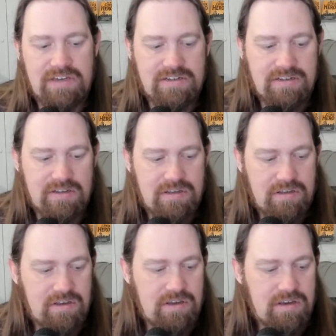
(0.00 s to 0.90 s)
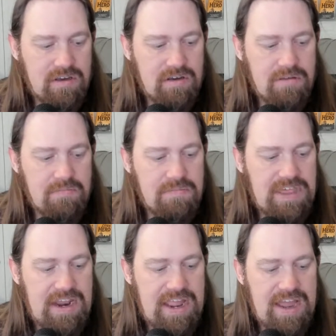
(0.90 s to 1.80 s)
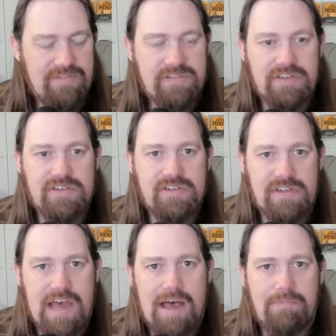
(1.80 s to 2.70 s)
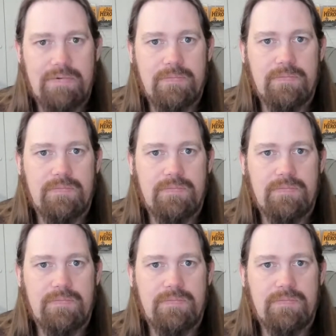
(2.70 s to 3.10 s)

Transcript: it, that I have to stop